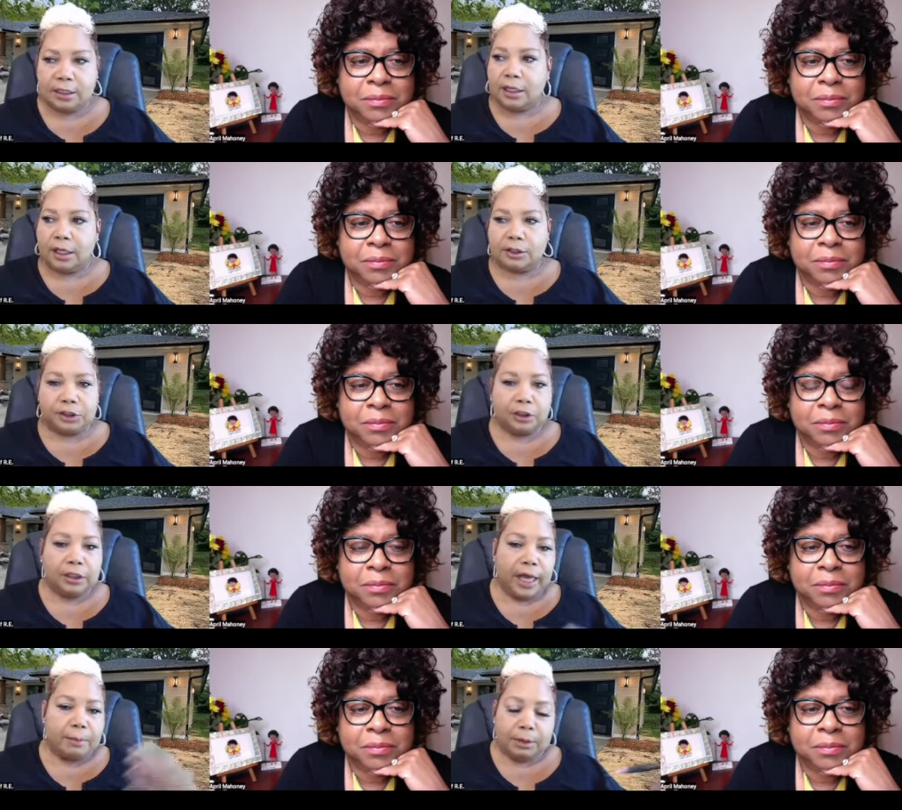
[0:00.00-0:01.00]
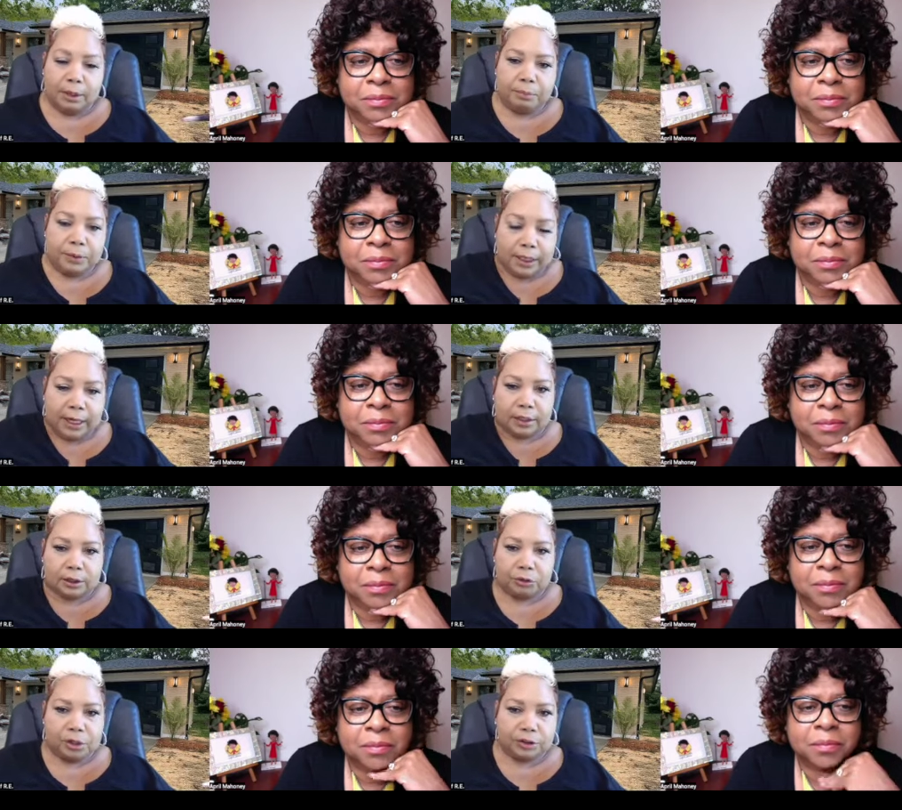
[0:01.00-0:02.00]
Speaker 1: and she'll climb in, up and in out of
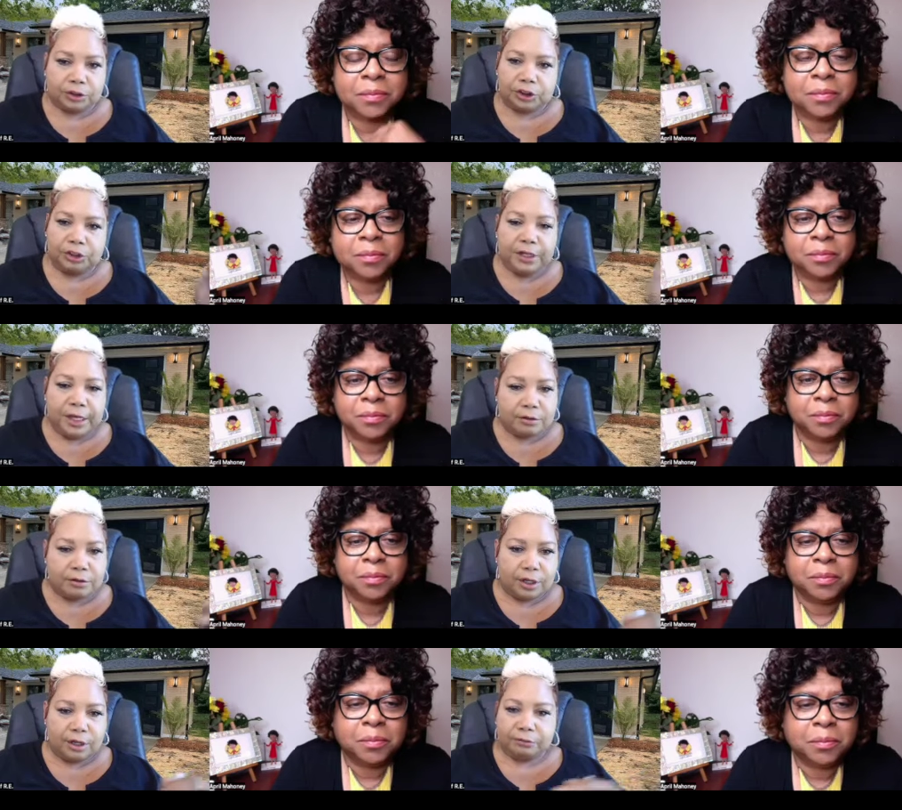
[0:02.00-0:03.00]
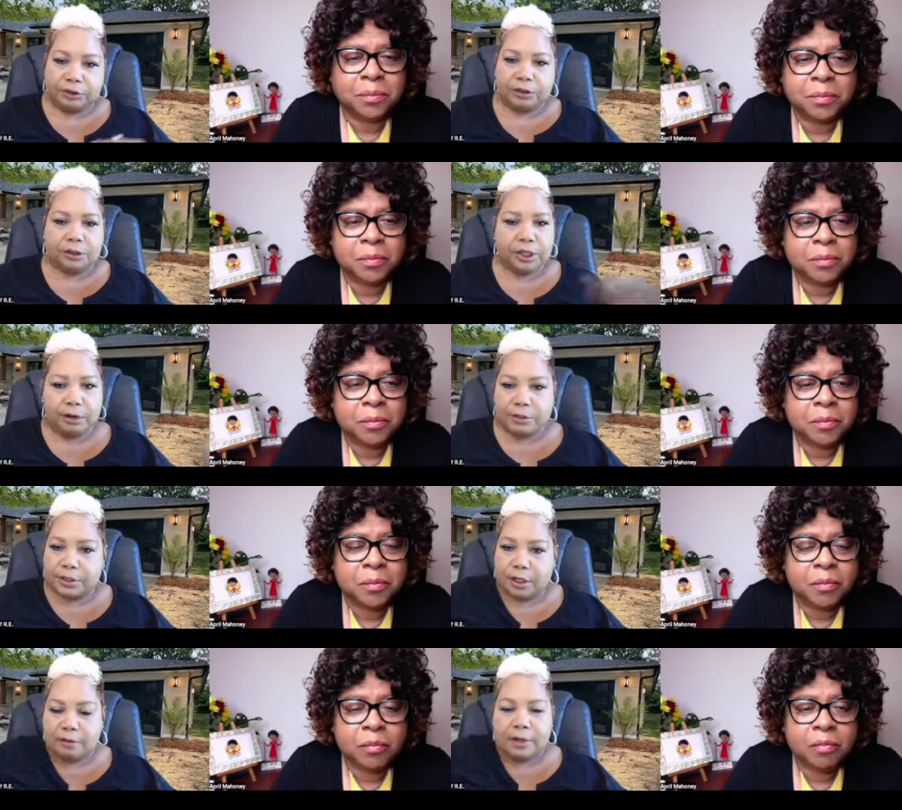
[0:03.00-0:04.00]
trucks and she'll nail stuff and she'll carry
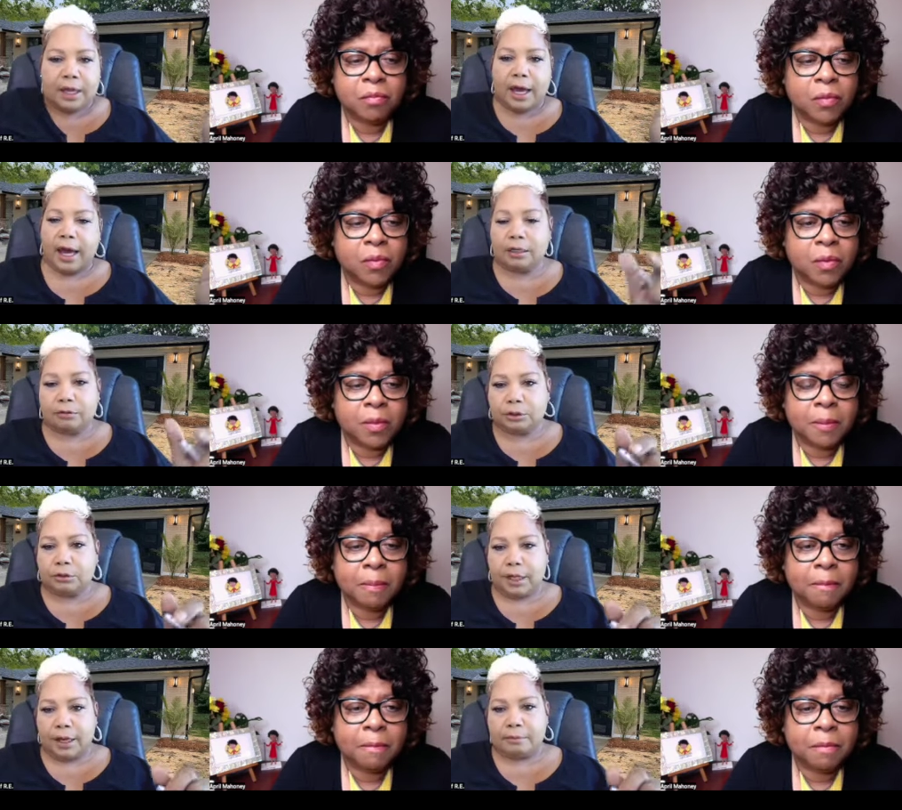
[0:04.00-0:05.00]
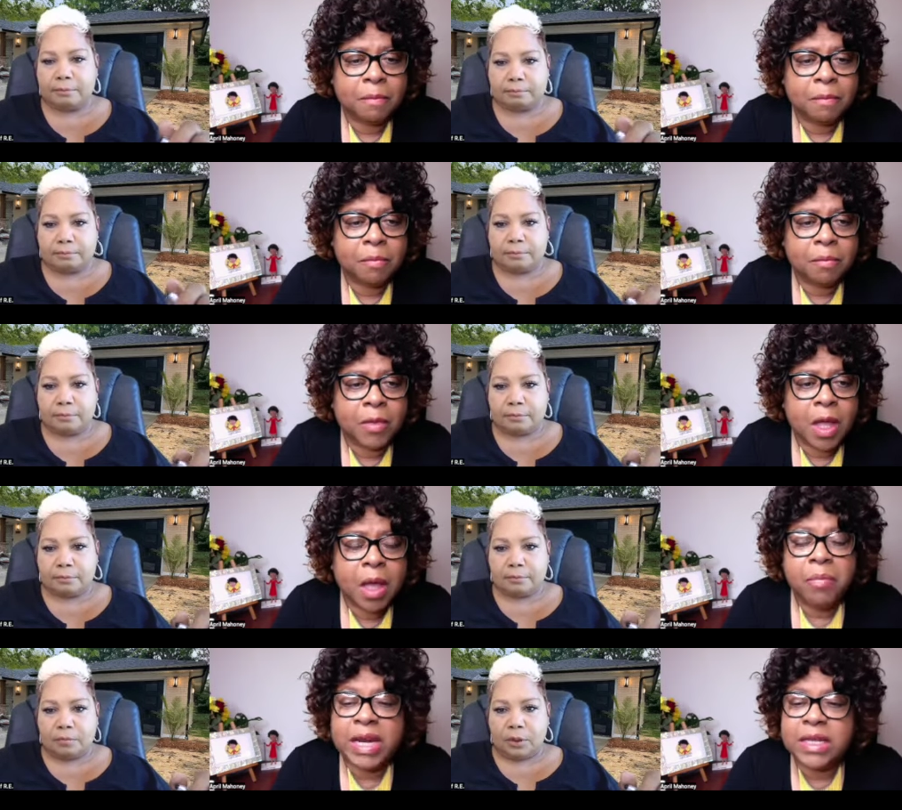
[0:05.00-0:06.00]
stuff. I don't do that.
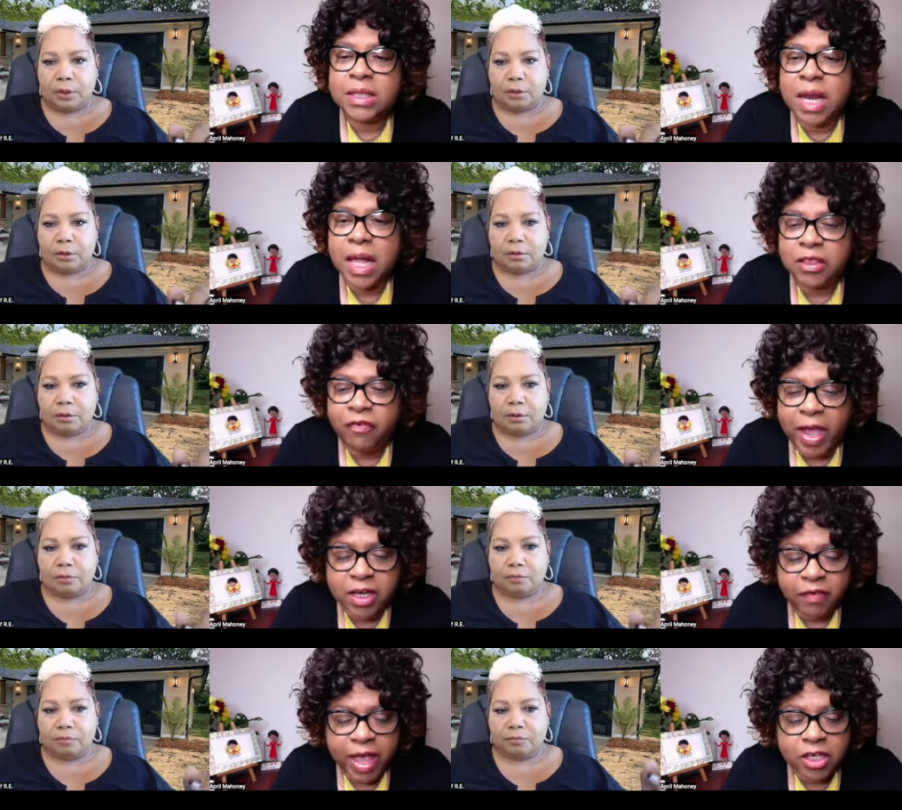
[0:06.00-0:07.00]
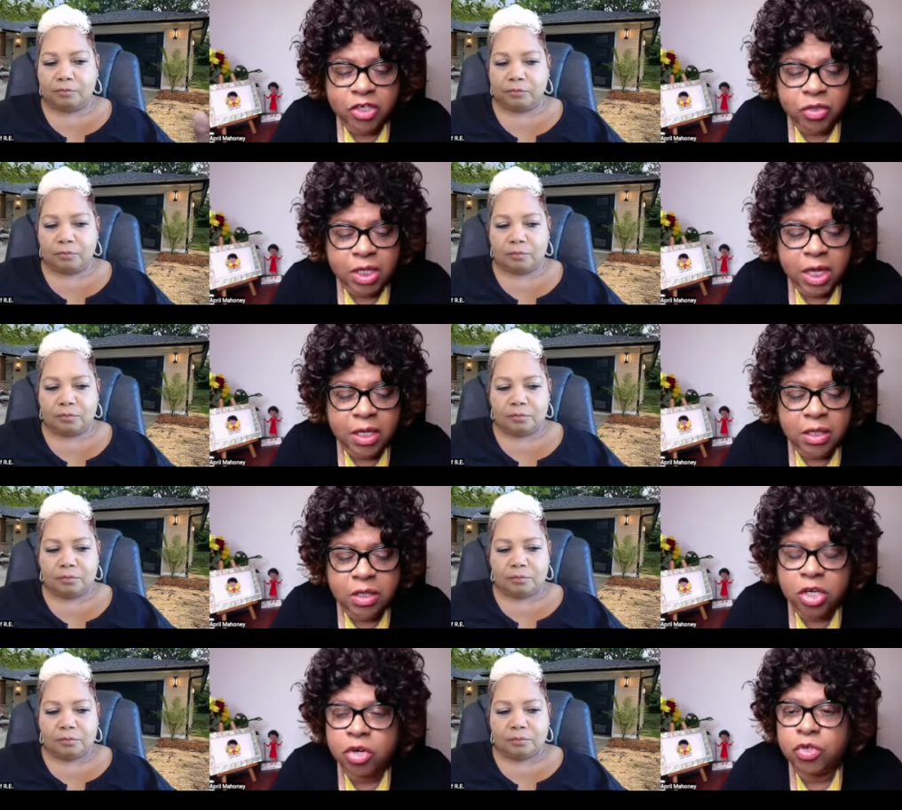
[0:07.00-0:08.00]
Speaker 2: But it's not the fact of actually
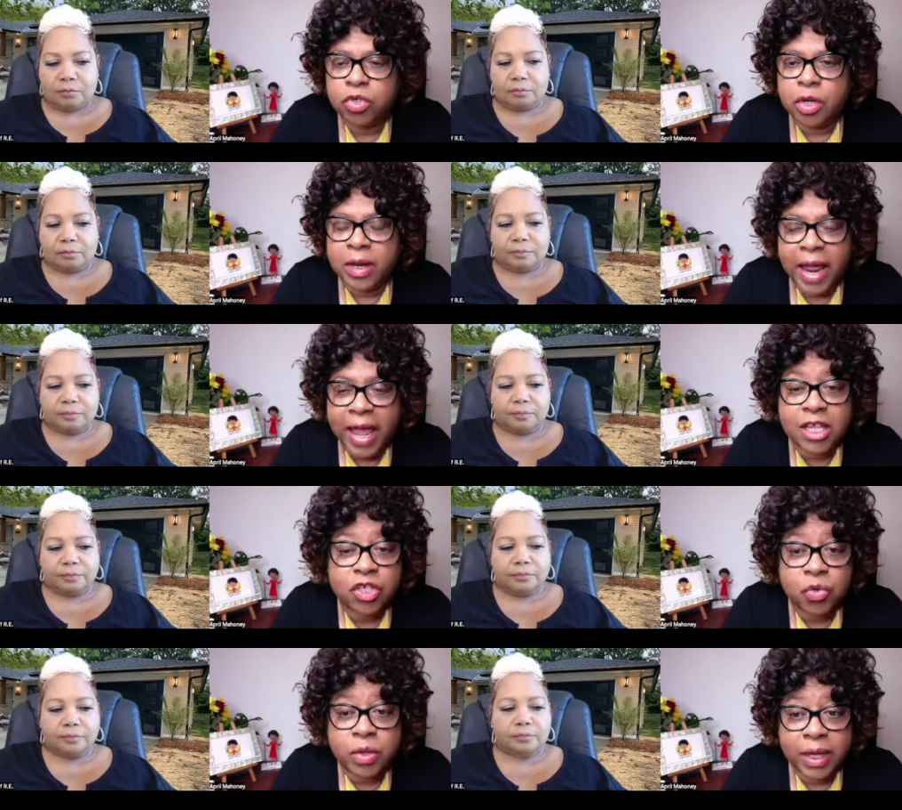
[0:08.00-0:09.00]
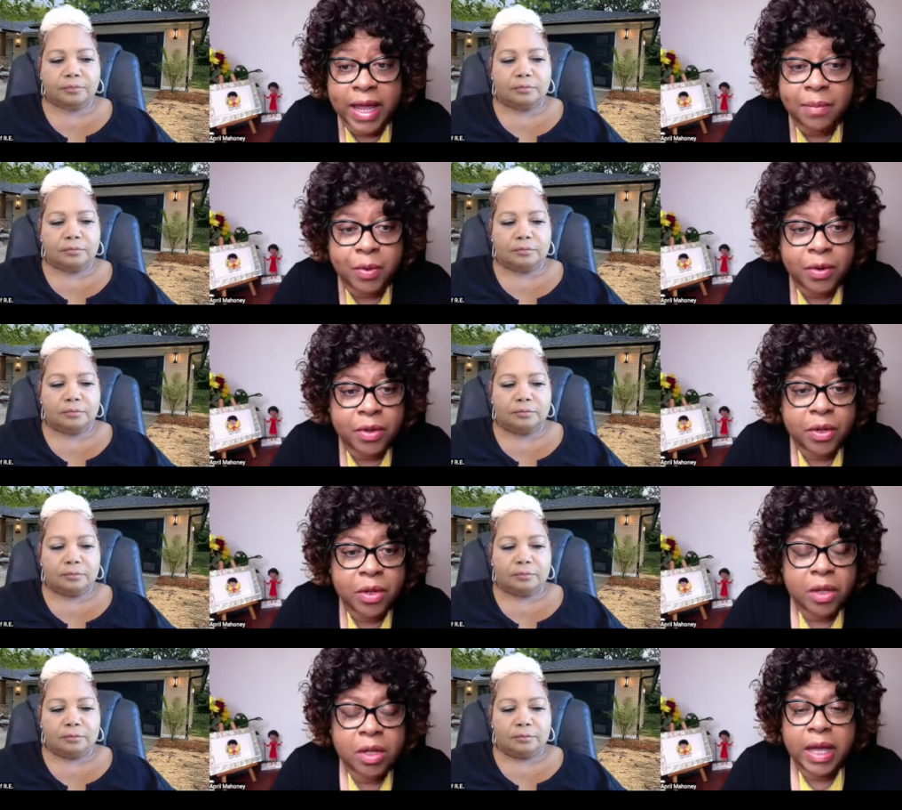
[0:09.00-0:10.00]
getting, you know, the hands-on labor.
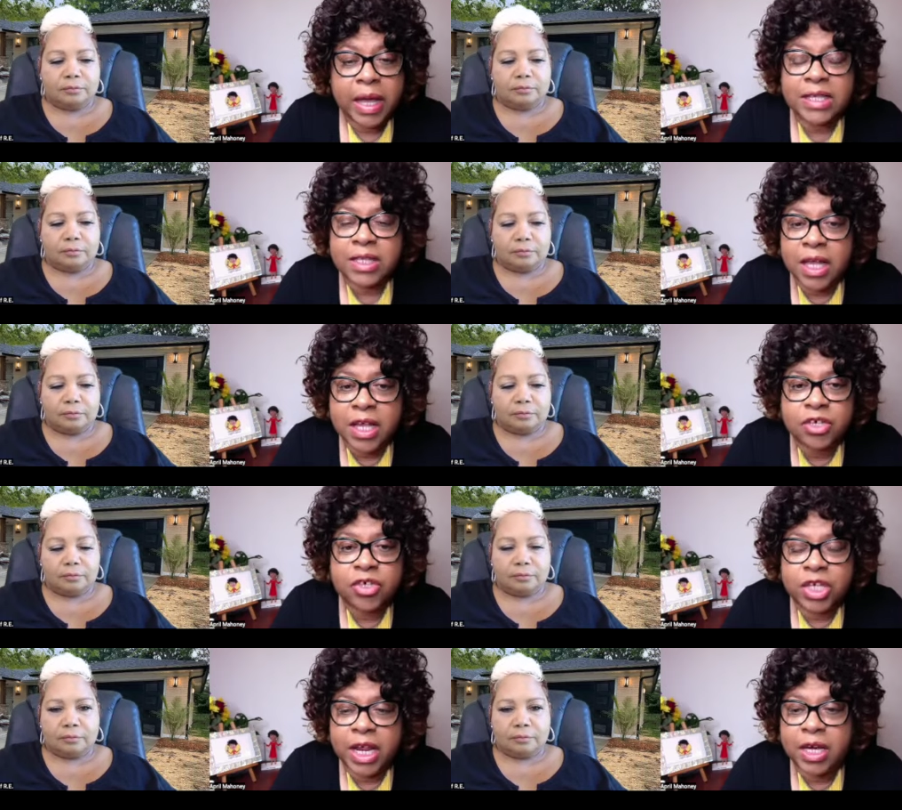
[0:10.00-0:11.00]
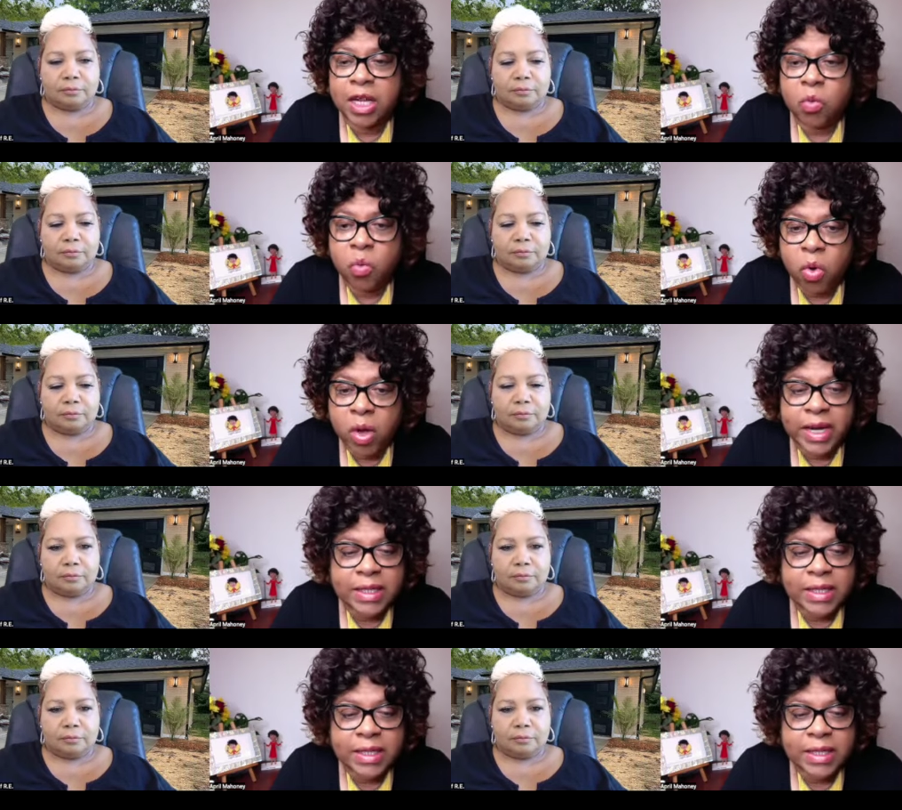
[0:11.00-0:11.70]
It's understanding what